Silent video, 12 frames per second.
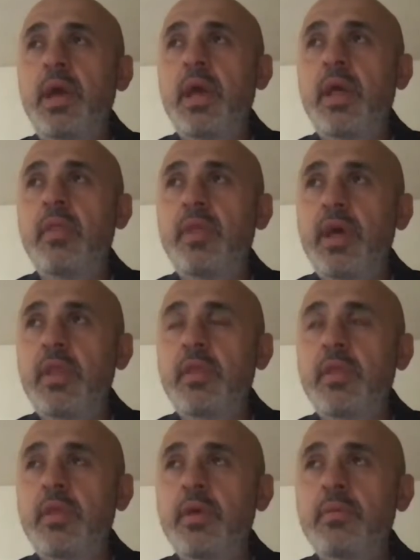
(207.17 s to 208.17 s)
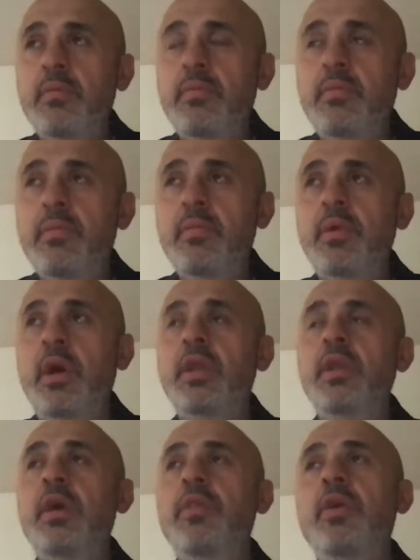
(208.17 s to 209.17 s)
And then
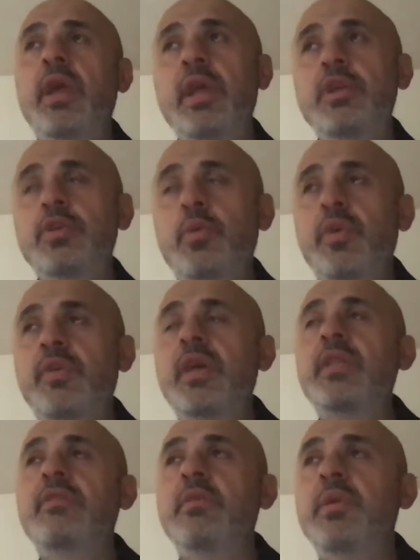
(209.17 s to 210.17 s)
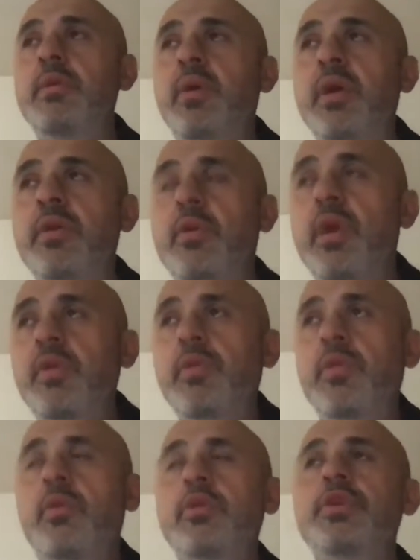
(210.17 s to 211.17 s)
another angel was sent to me by the grace
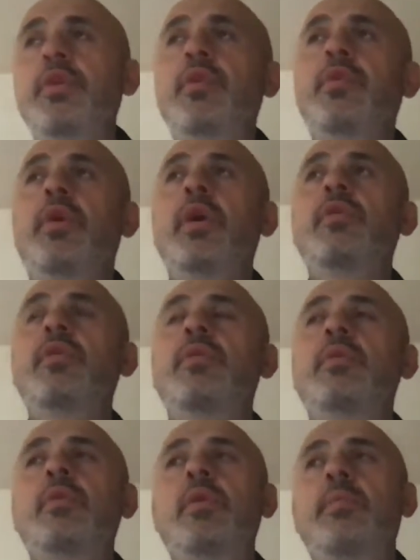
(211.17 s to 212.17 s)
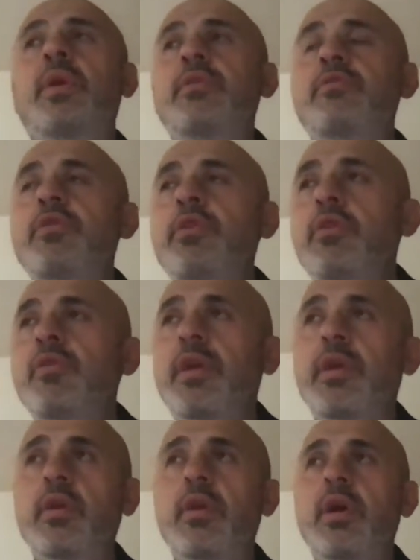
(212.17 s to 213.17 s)
of the Lord Jesus Christ about two years
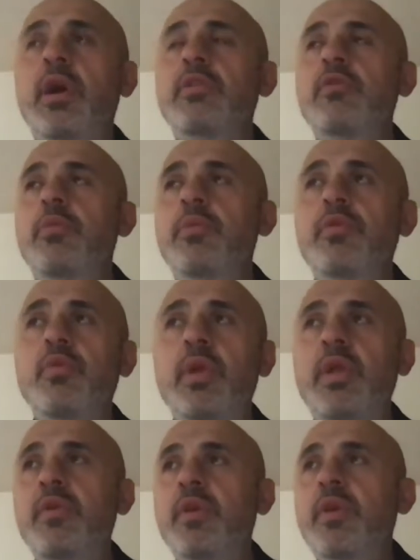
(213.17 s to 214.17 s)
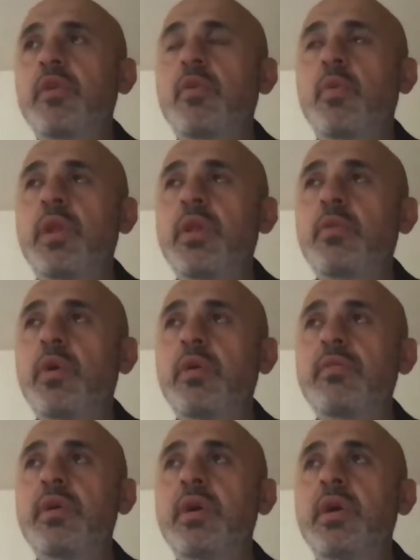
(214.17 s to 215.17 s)
later, October 26,
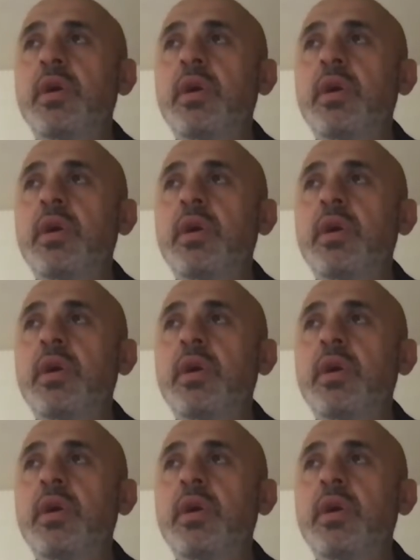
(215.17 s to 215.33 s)
2012.